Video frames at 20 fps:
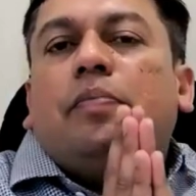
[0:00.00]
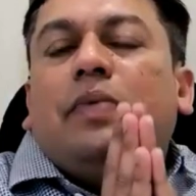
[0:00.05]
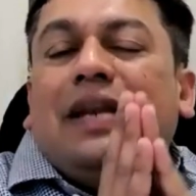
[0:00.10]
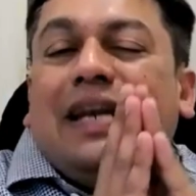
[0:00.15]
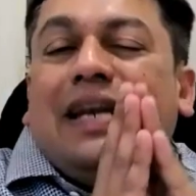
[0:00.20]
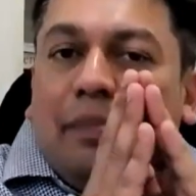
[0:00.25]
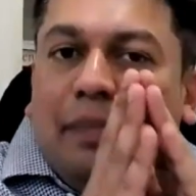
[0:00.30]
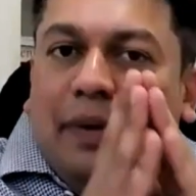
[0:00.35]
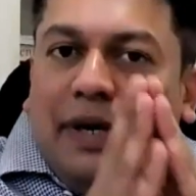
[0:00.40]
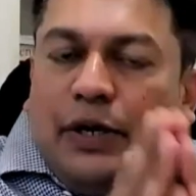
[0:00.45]

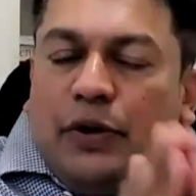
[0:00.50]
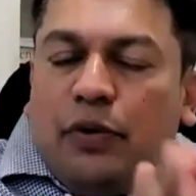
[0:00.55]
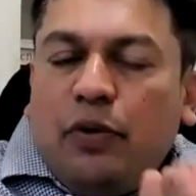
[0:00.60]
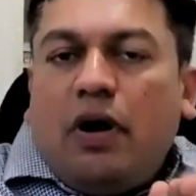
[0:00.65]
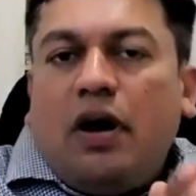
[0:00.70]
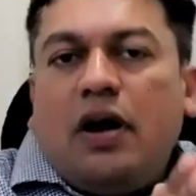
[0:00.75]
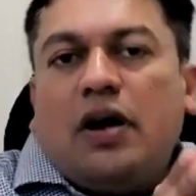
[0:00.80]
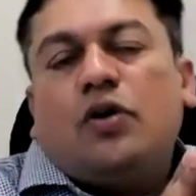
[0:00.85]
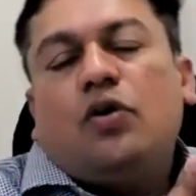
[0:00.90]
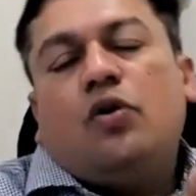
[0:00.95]
limit
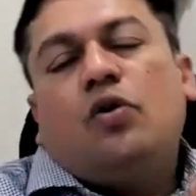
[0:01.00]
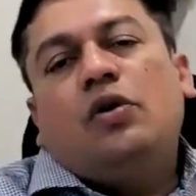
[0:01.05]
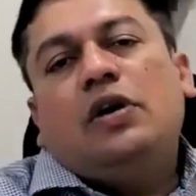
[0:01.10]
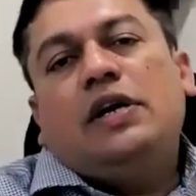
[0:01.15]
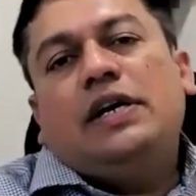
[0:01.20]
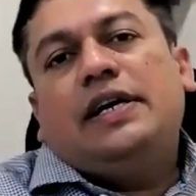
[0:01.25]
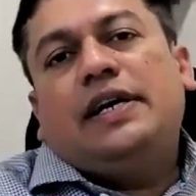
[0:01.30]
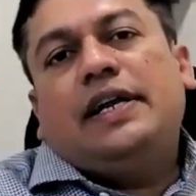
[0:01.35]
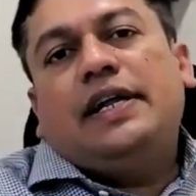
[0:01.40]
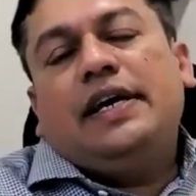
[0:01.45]
your
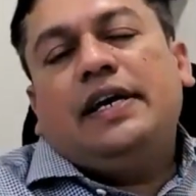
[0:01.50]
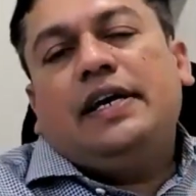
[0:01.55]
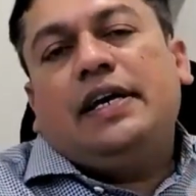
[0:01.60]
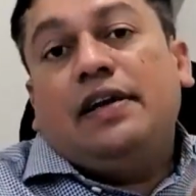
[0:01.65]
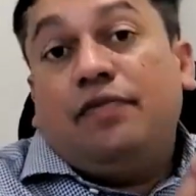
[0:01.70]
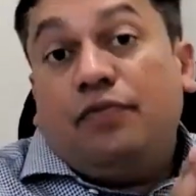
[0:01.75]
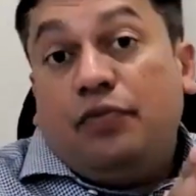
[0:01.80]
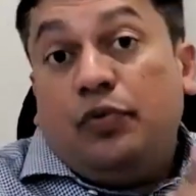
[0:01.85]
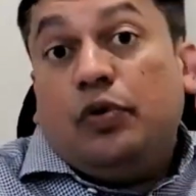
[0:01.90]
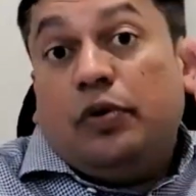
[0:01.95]
alcohol intake.
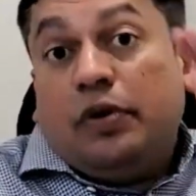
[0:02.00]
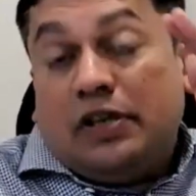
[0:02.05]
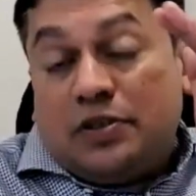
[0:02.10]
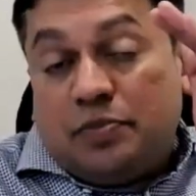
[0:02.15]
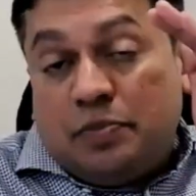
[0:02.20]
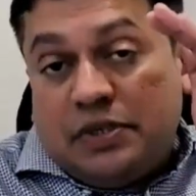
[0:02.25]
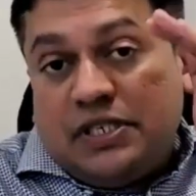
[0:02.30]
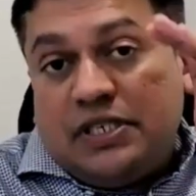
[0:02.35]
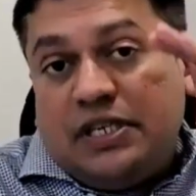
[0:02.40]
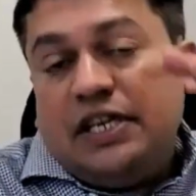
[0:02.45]
If you,
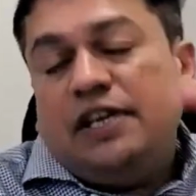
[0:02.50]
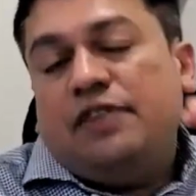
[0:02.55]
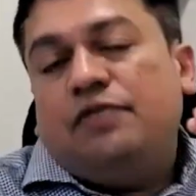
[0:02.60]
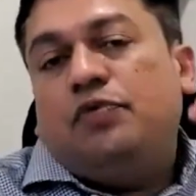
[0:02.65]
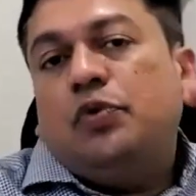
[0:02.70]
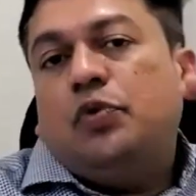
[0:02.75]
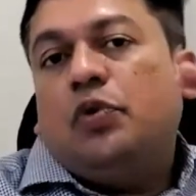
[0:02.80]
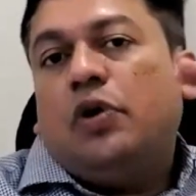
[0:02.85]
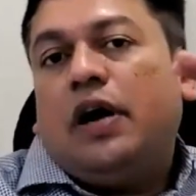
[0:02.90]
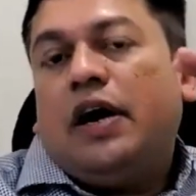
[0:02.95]
especially
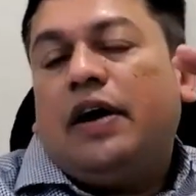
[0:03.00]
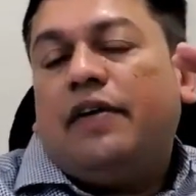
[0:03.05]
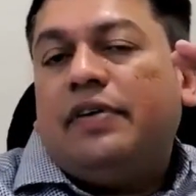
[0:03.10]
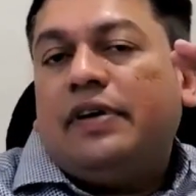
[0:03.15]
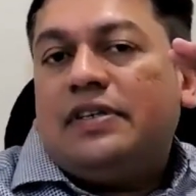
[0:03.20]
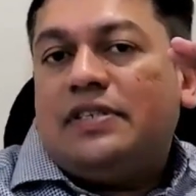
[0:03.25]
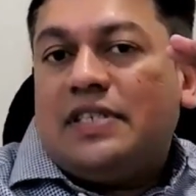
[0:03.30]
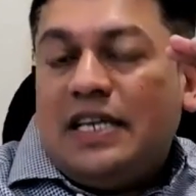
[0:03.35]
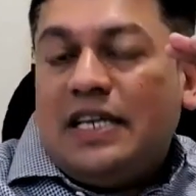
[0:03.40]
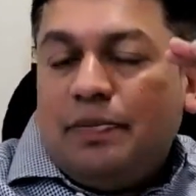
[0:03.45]
if you have
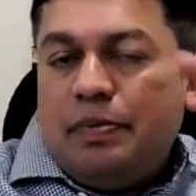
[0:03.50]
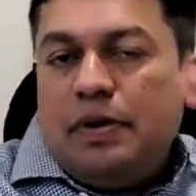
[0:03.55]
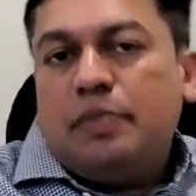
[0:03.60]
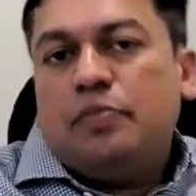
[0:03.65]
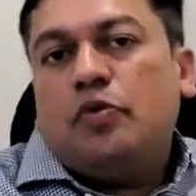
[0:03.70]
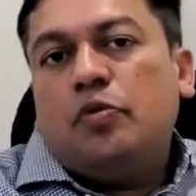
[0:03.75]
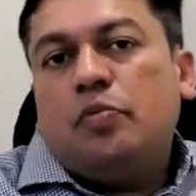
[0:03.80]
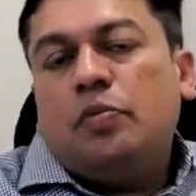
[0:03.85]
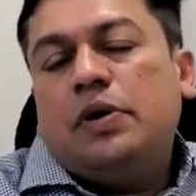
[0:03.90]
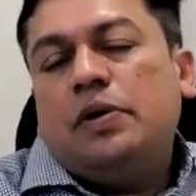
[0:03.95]
a
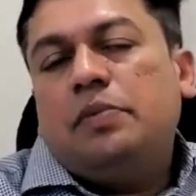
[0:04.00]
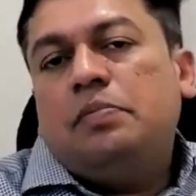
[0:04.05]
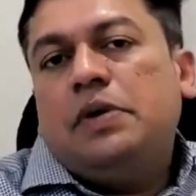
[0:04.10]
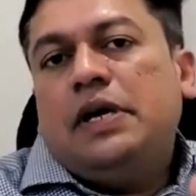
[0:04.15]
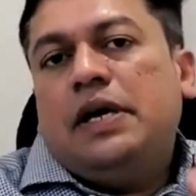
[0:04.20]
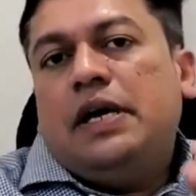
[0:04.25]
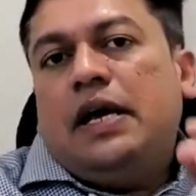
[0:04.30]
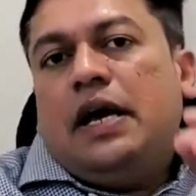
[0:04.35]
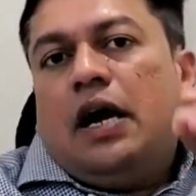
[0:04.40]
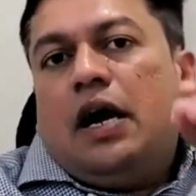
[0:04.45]
sleeping problem,
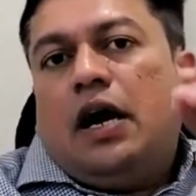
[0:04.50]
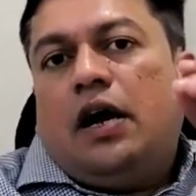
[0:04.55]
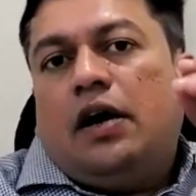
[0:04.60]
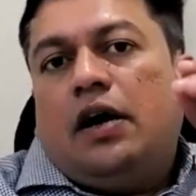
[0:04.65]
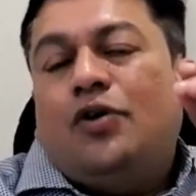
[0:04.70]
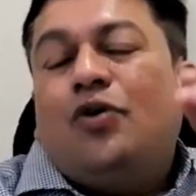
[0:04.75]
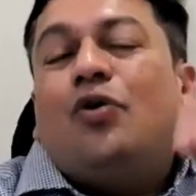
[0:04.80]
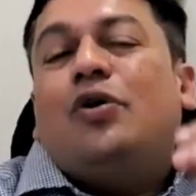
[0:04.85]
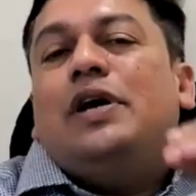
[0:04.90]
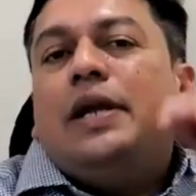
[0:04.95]

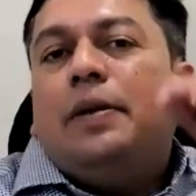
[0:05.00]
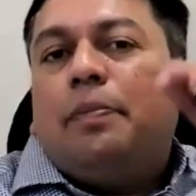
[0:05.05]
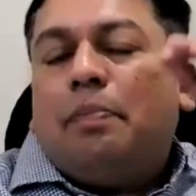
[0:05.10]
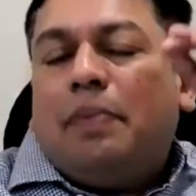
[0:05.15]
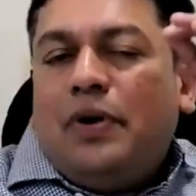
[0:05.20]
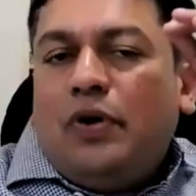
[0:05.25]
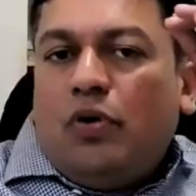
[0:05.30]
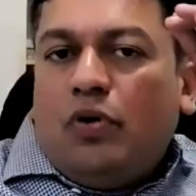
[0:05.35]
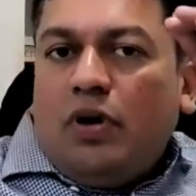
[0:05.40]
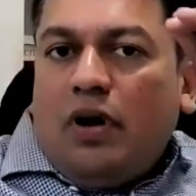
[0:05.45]
don't
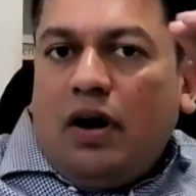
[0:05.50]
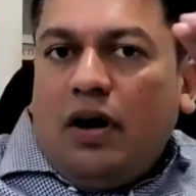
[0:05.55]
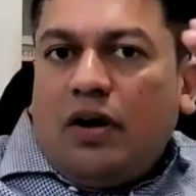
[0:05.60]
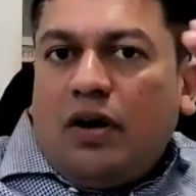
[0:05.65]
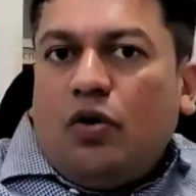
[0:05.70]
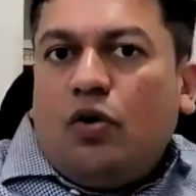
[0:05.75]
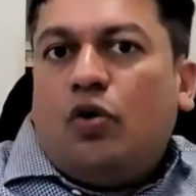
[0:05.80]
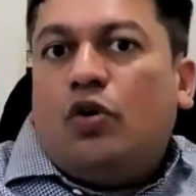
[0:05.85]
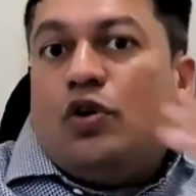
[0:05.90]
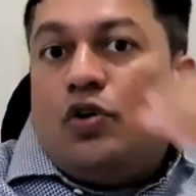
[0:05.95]
depend on
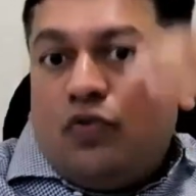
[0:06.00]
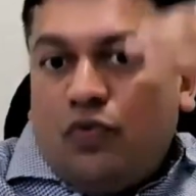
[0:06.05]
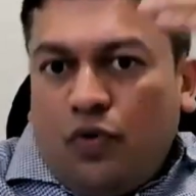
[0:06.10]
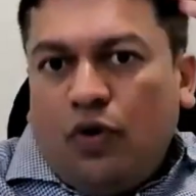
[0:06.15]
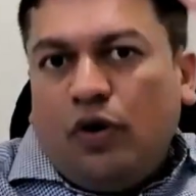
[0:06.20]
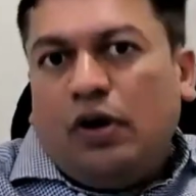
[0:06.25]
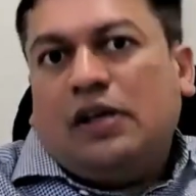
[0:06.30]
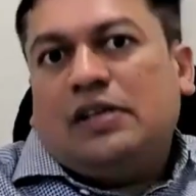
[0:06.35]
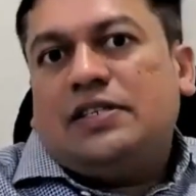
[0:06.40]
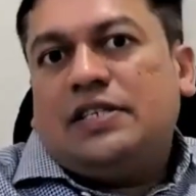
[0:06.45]
alcohol to
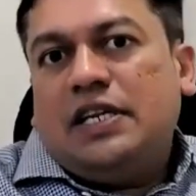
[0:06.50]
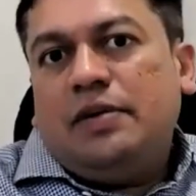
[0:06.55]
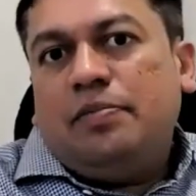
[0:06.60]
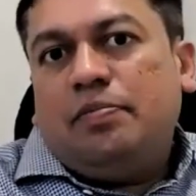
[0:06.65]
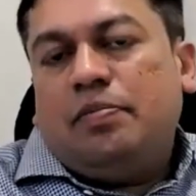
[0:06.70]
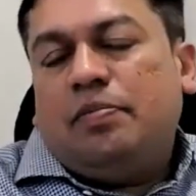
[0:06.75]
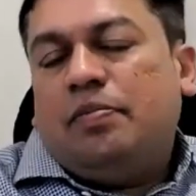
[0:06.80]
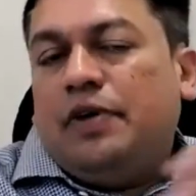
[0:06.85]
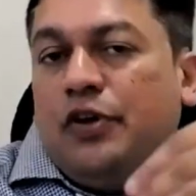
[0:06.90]
fall asleep.